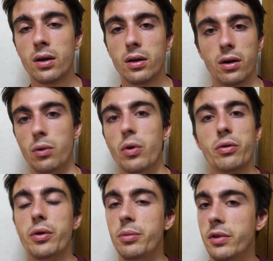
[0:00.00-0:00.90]

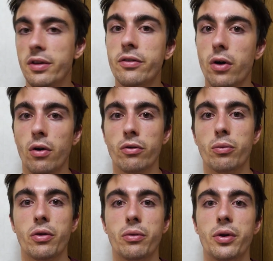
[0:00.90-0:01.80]
Whether it be Discogs,
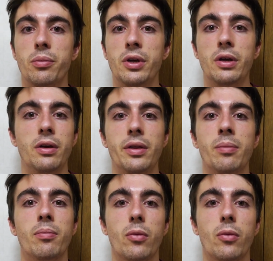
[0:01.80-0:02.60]
whether it be